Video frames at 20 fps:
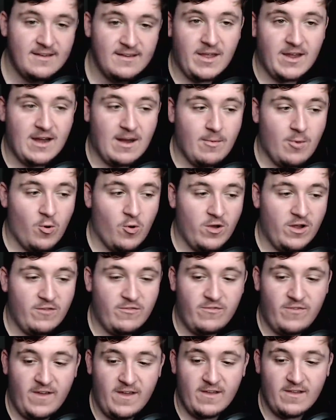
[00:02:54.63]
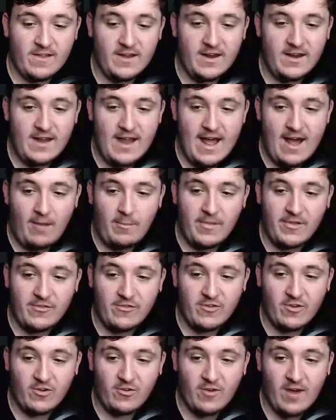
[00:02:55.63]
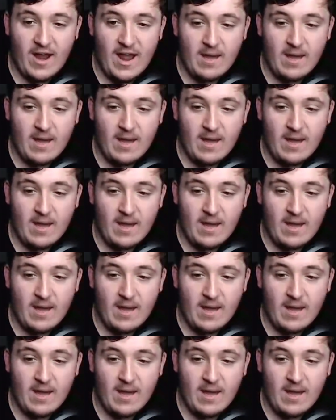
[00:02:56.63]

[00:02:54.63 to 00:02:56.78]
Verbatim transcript: I mean, I'm already feeling it now, Mr.